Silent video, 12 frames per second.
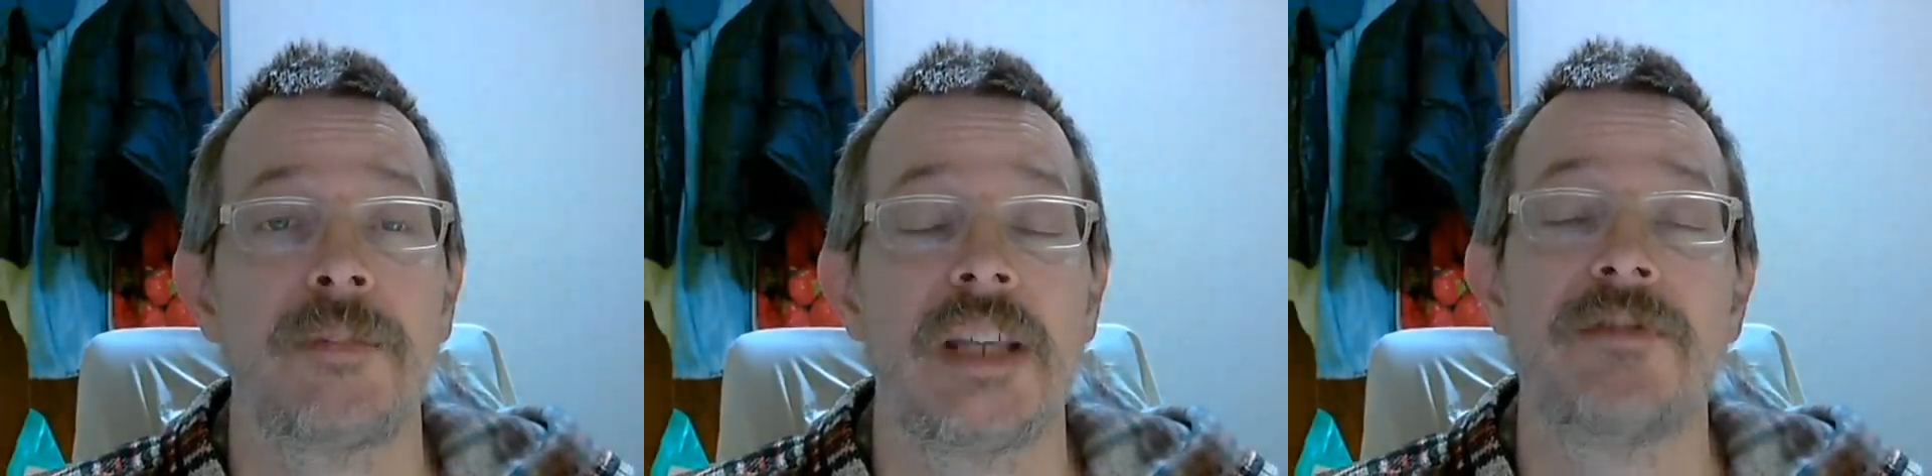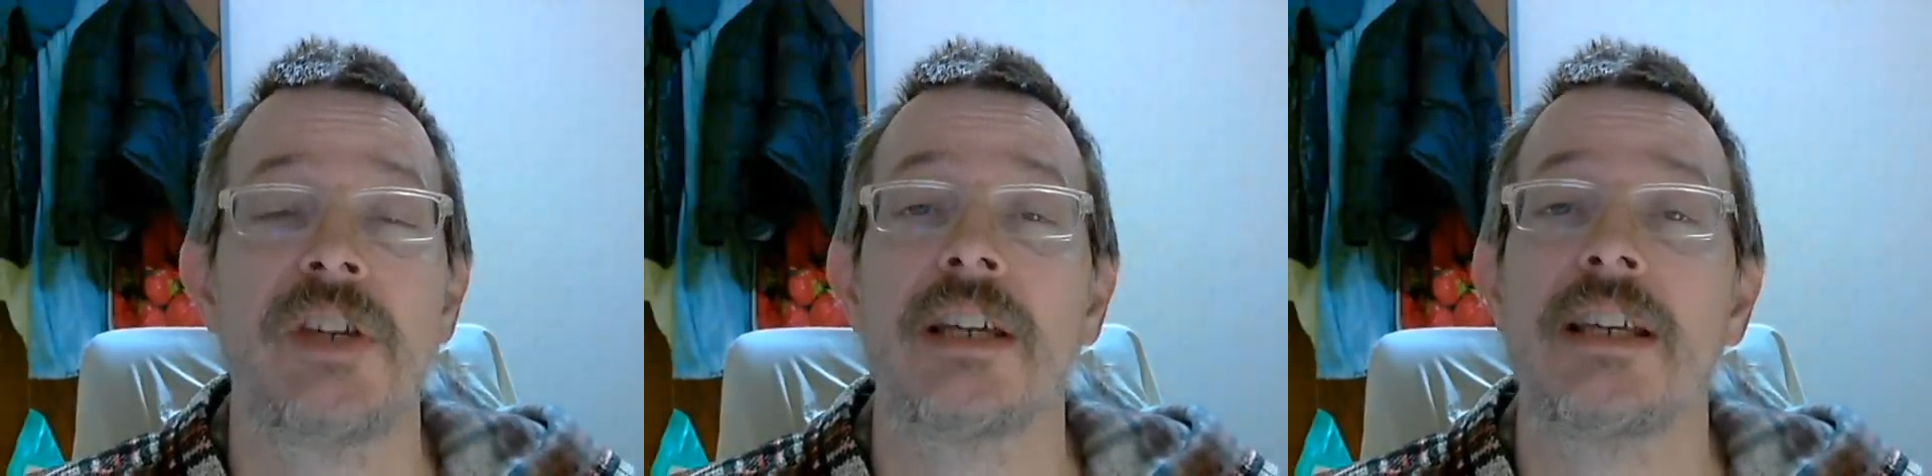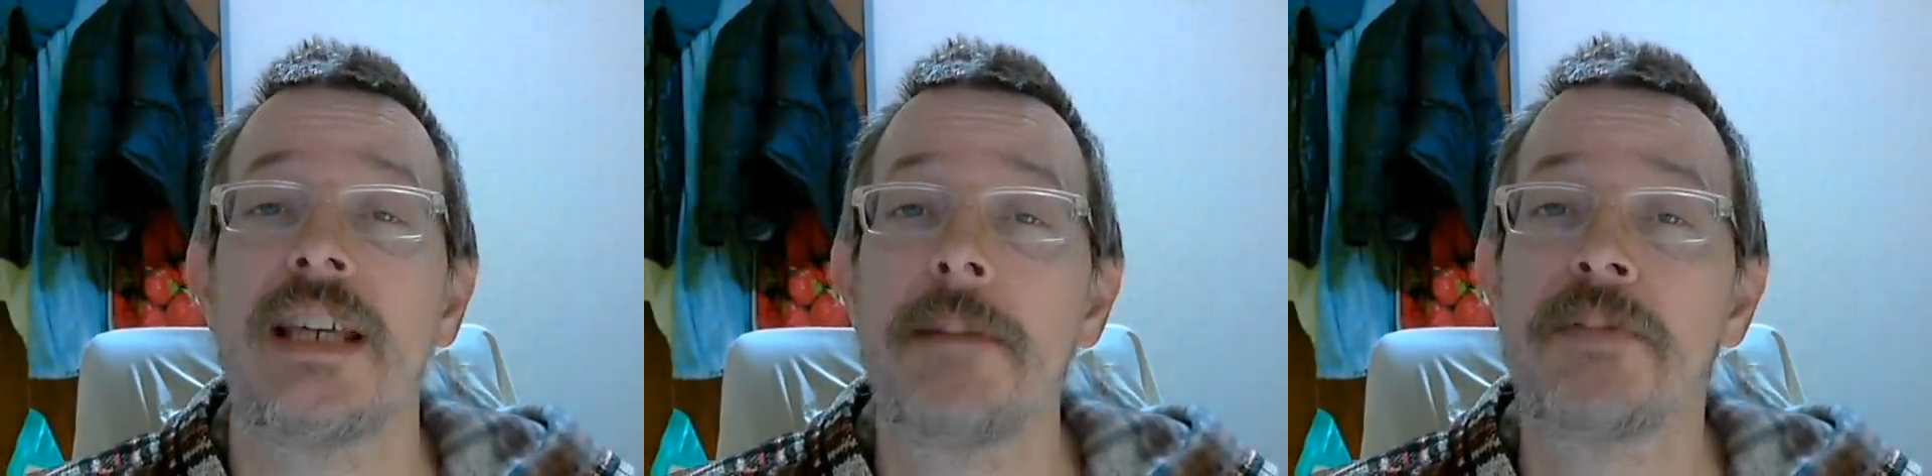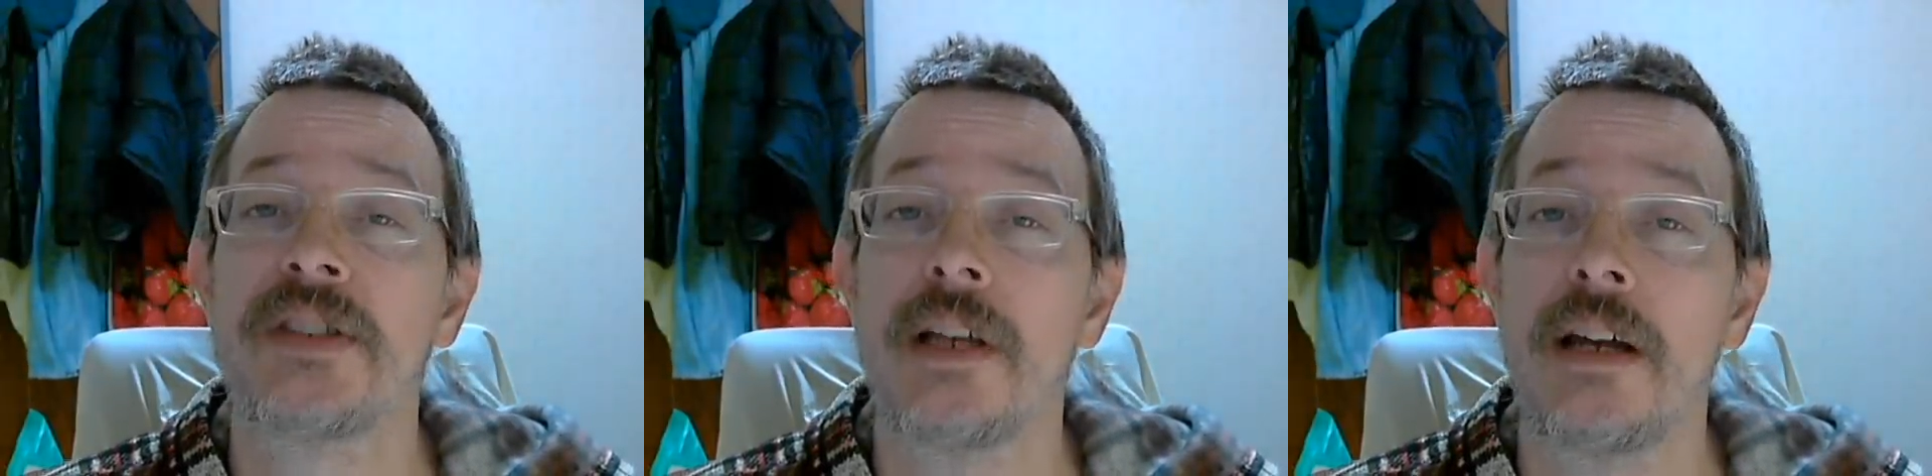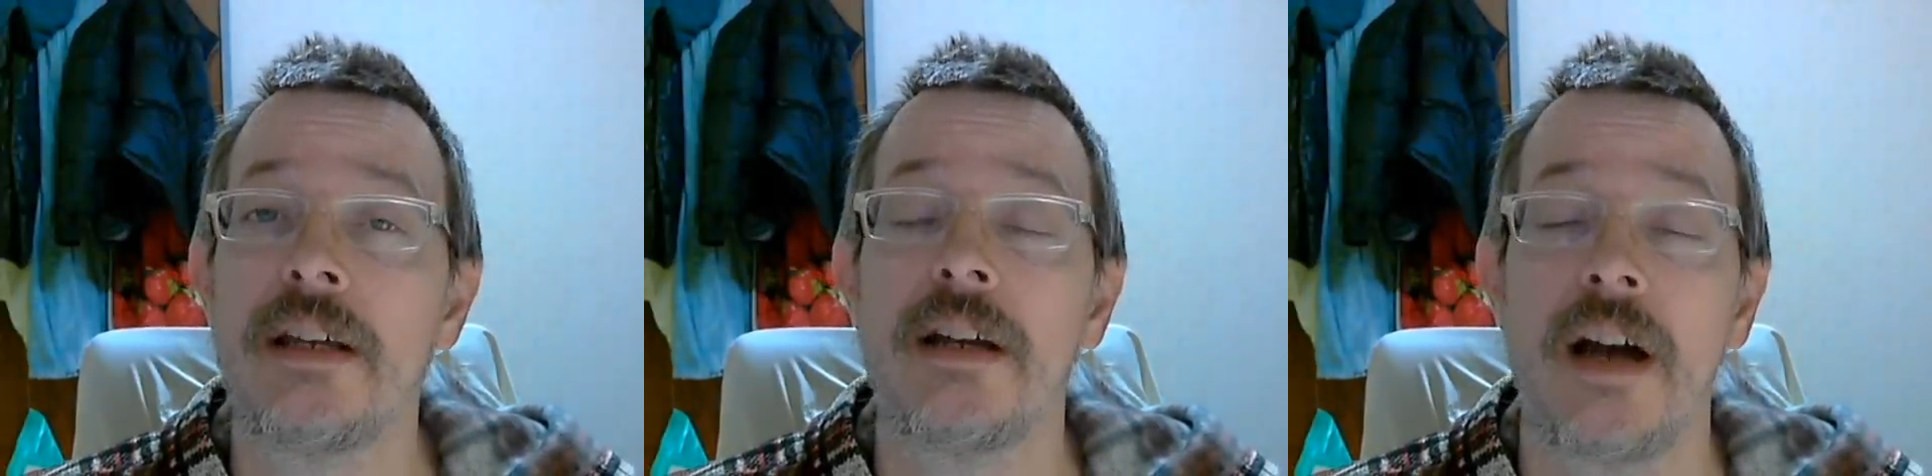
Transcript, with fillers: If you keep studying